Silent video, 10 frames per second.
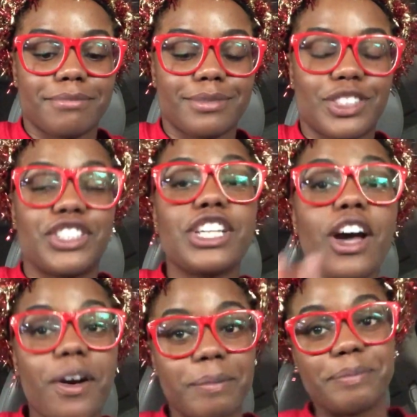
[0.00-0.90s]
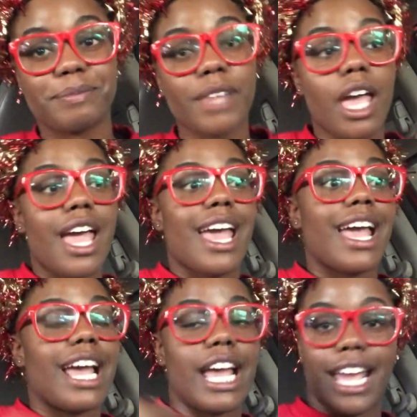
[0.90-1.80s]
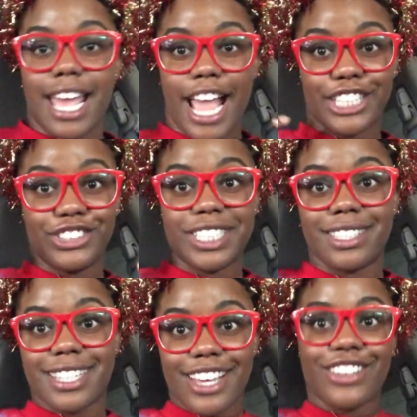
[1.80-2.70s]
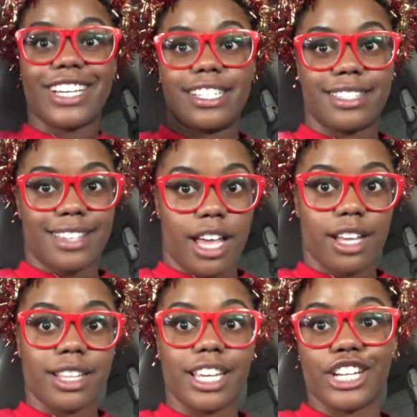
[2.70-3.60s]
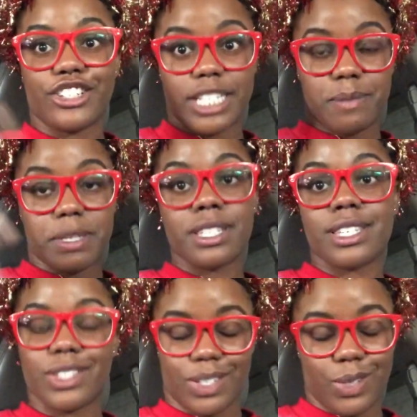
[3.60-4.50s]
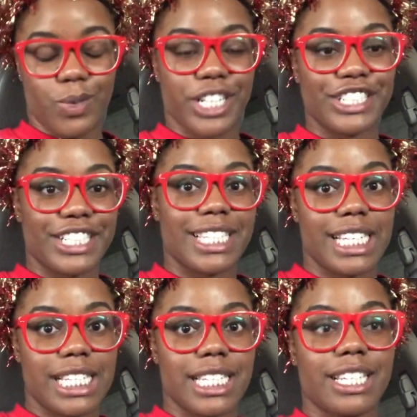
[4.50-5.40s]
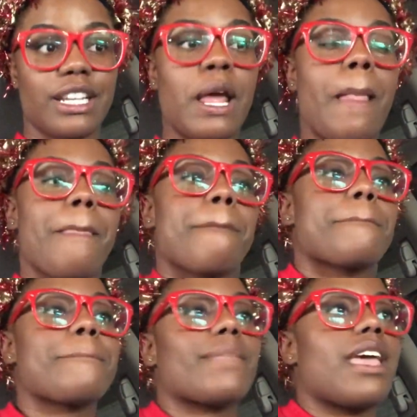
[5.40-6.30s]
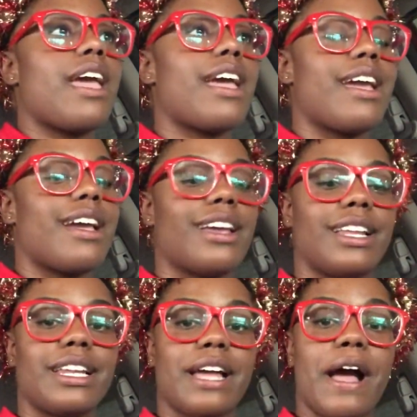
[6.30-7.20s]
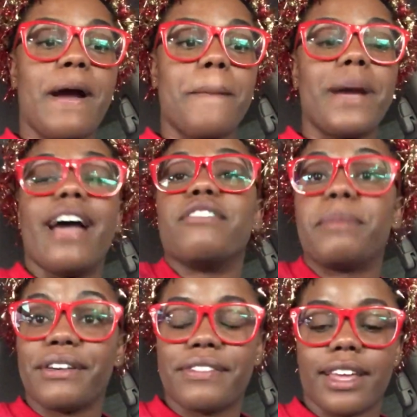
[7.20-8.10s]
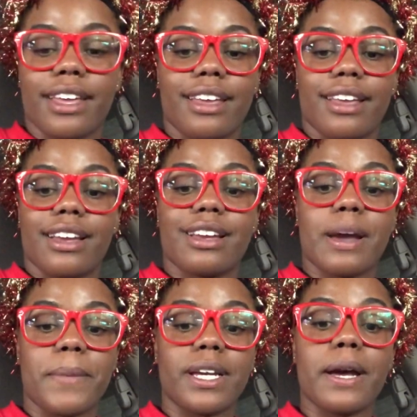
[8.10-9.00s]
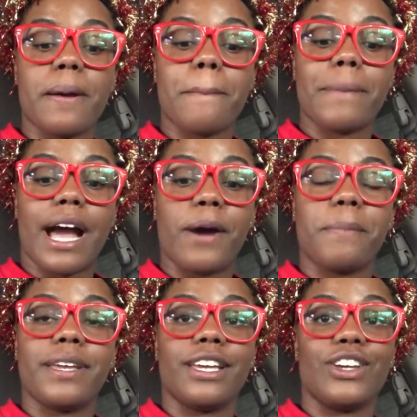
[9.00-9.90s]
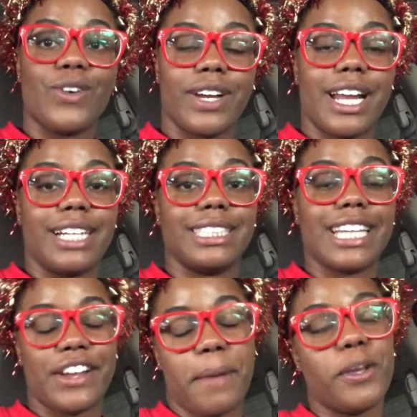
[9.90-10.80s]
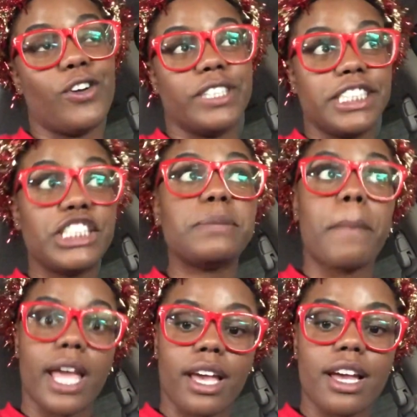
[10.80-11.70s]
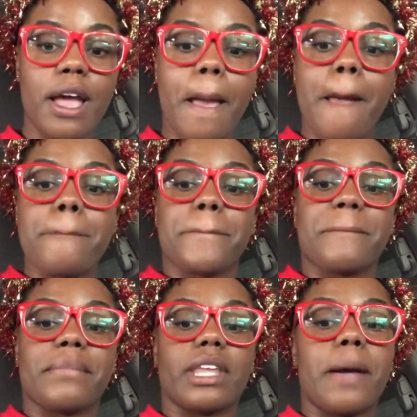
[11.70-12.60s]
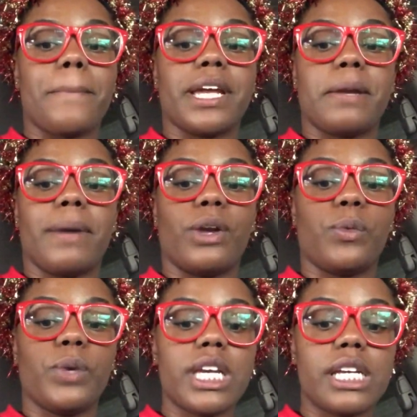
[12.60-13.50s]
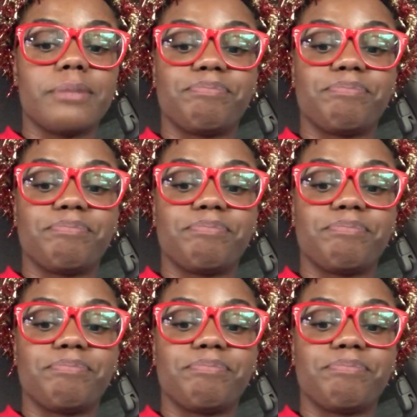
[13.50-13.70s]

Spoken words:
So, as you can tell, it's ugly Christmas sweater season and I have a birthday coming up. I'll be going out of town. I'll be going to Jamaica in about a week.